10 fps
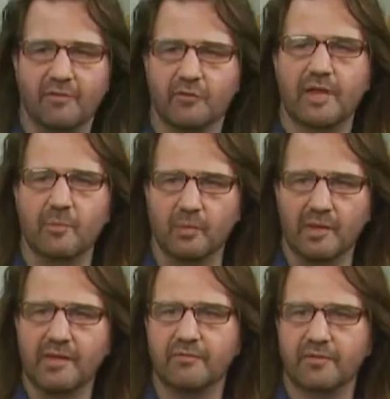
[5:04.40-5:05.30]
same
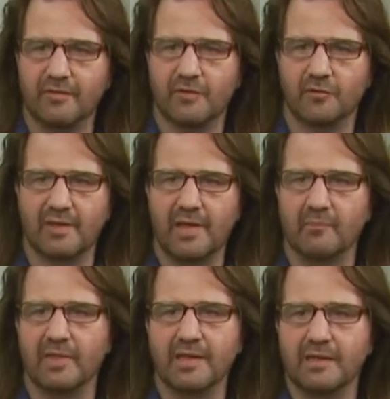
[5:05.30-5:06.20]
belief and the
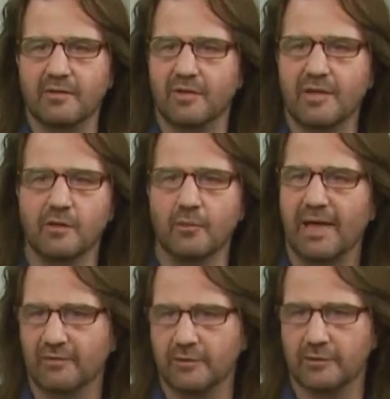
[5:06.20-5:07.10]
same. They didn't think you
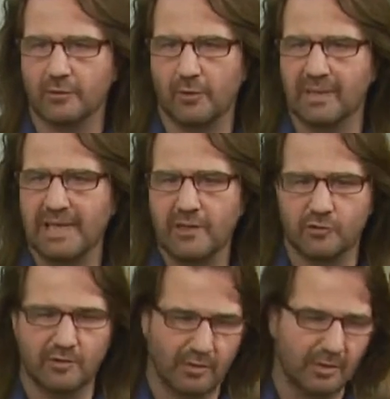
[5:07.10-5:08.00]
had the
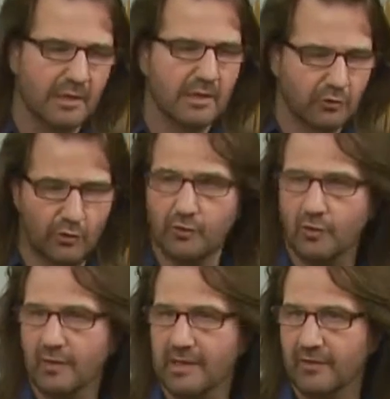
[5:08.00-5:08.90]
determination. Or sure, you're
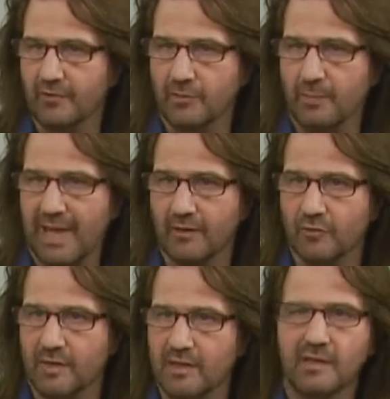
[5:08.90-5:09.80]
looking at this
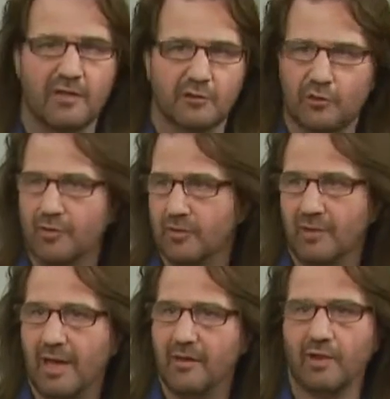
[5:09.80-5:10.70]
magazine. Sure, it's
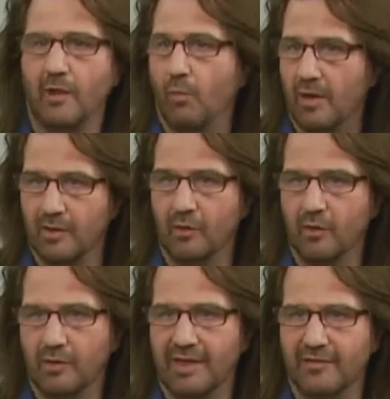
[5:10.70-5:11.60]
nice. I want to look like